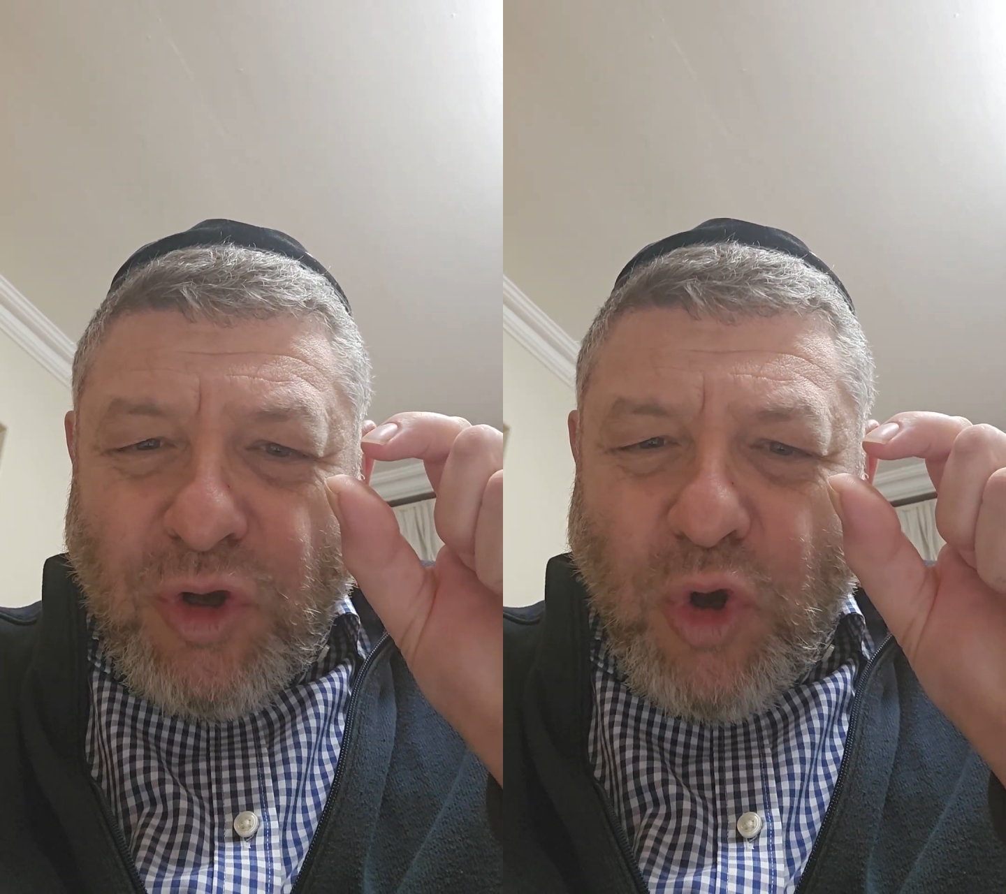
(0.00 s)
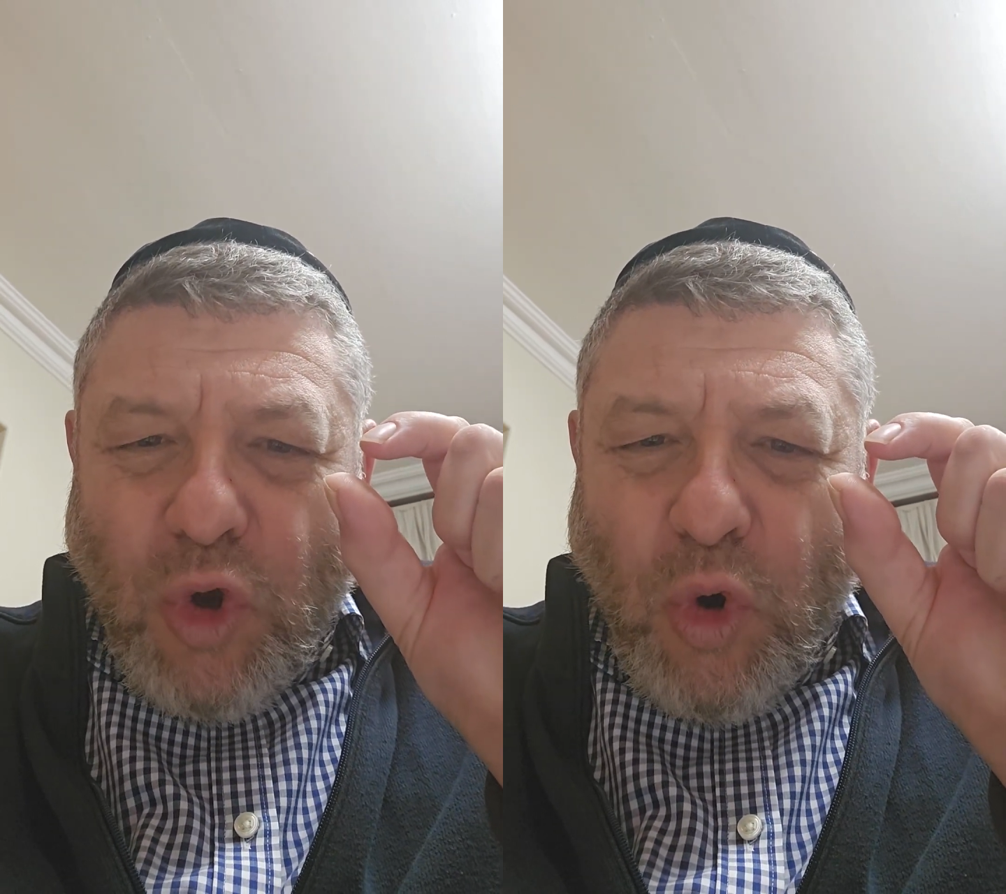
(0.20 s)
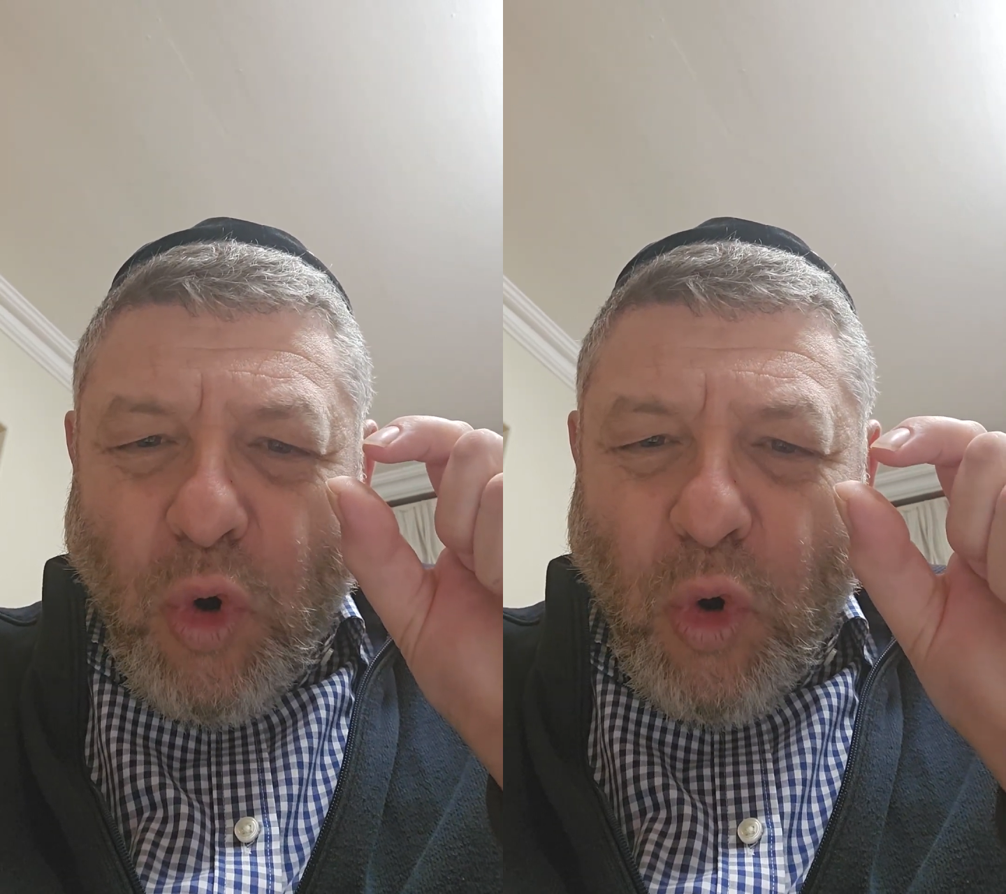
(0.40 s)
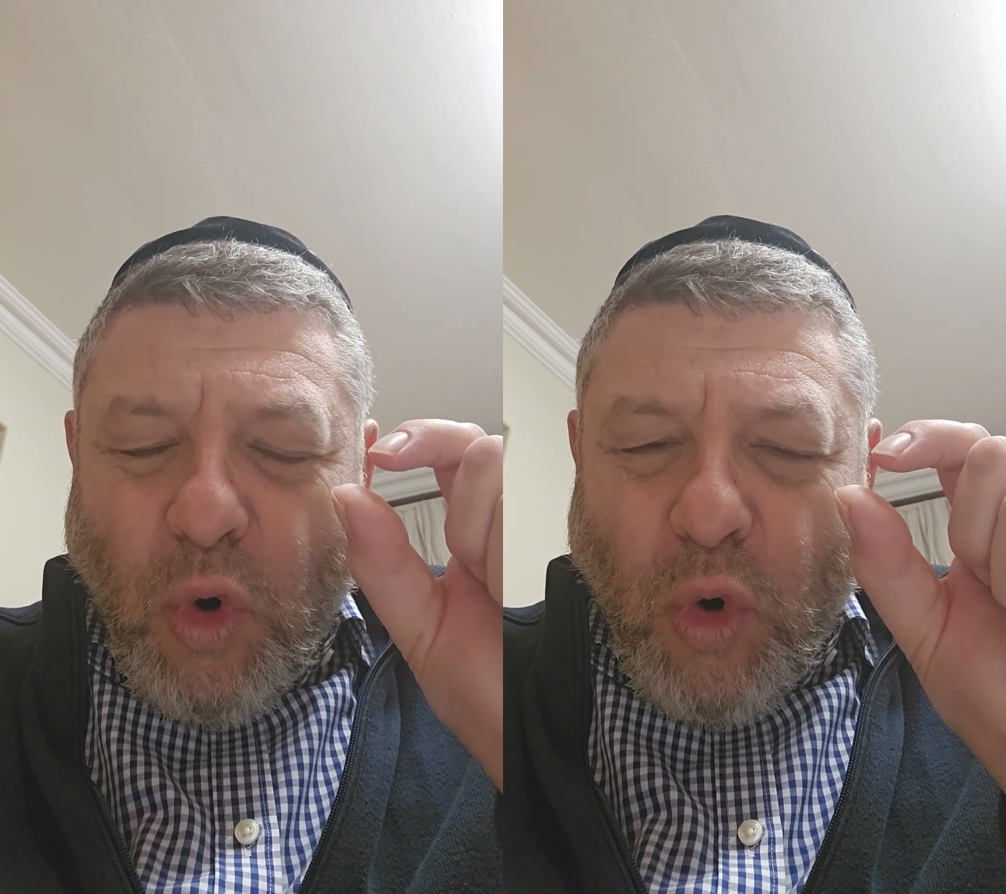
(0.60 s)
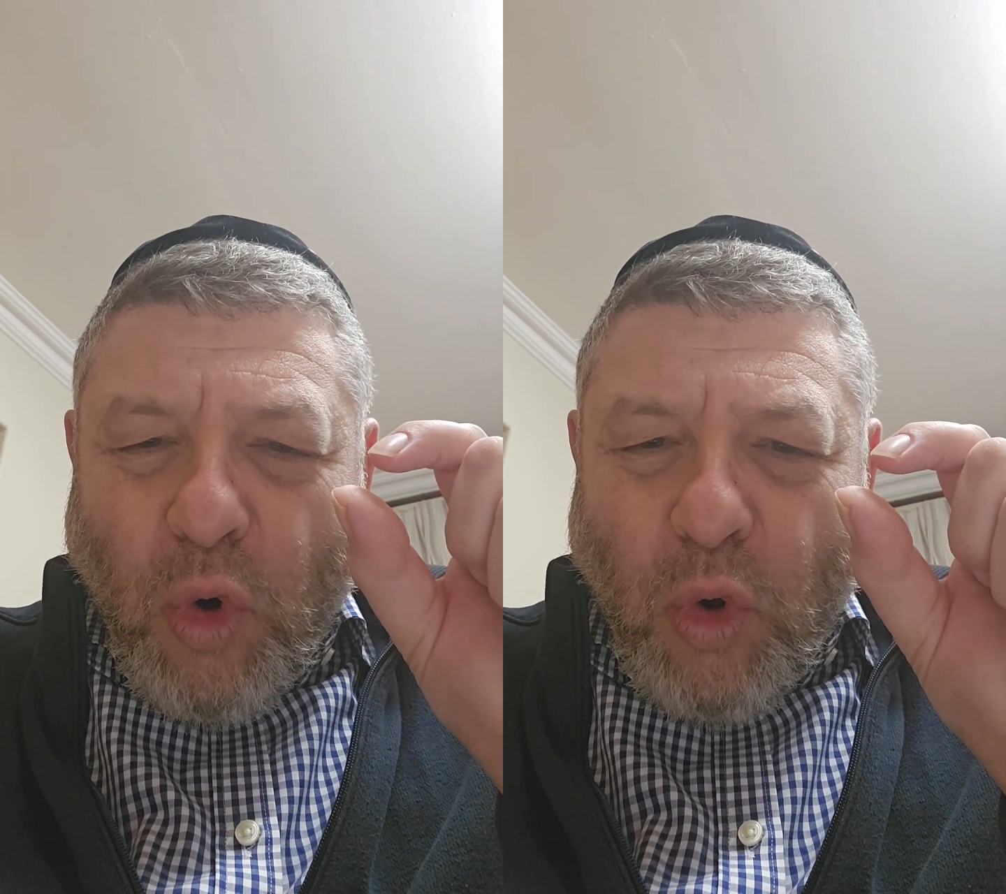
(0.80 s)

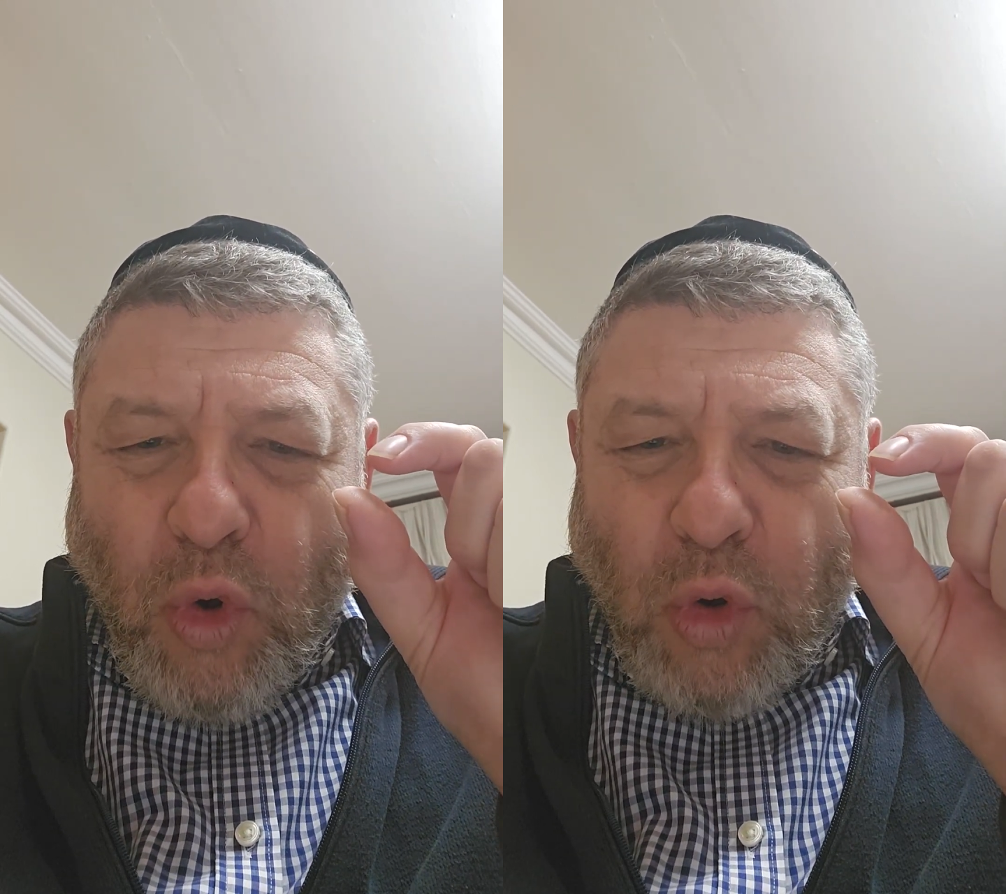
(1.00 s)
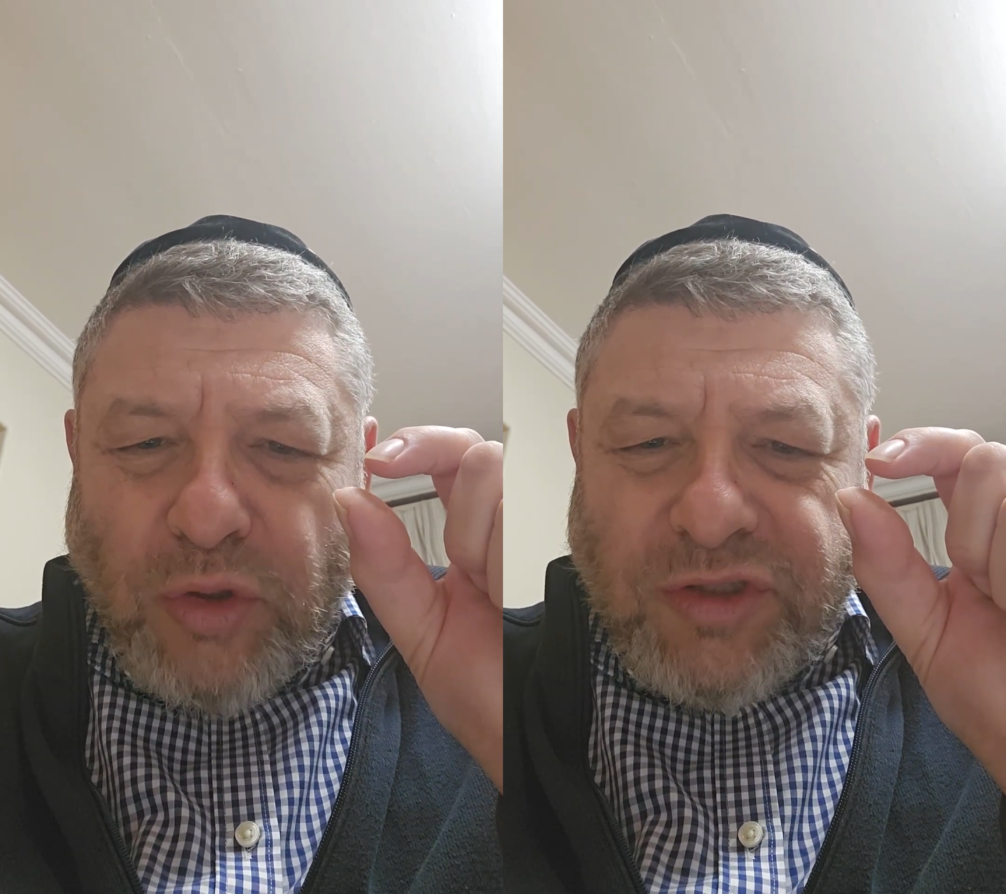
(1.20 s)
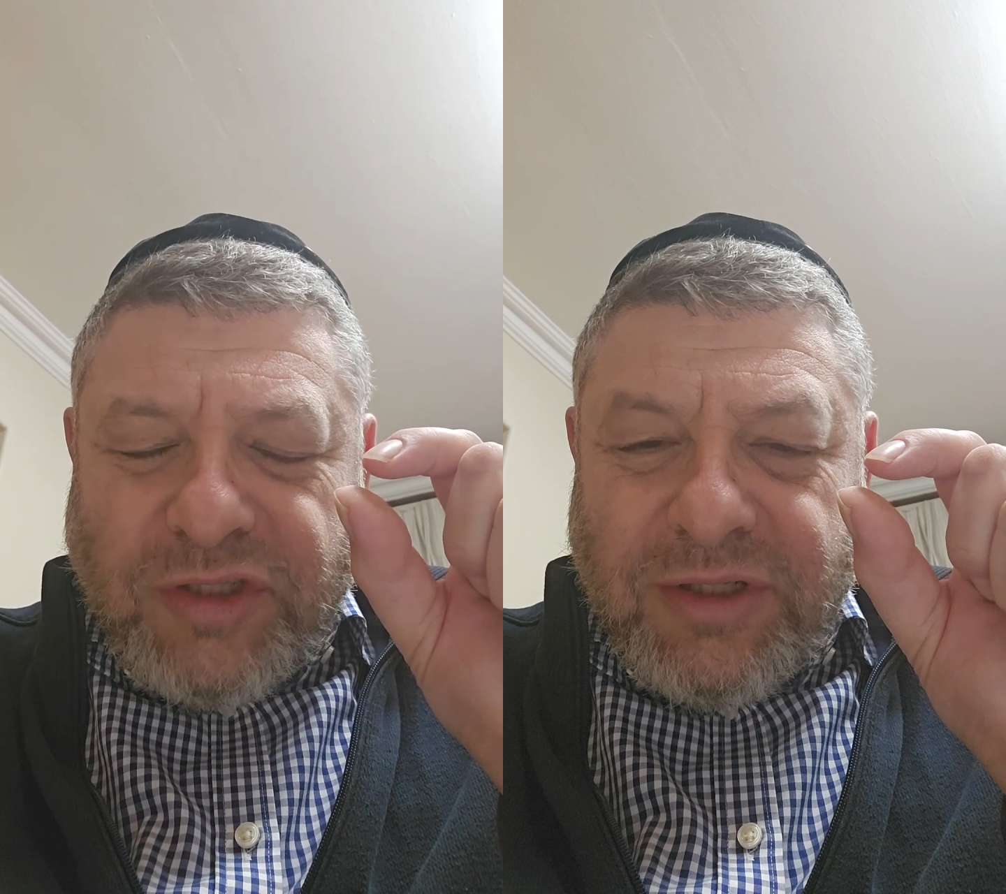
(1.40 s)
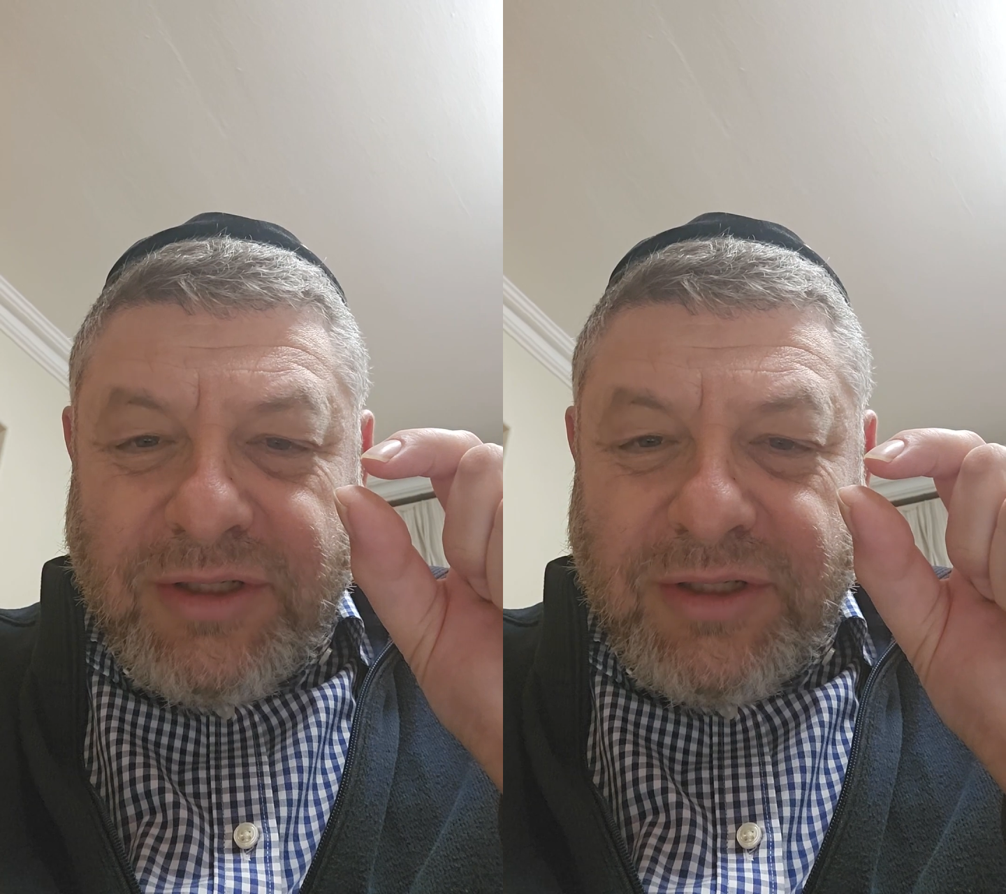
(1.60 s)
called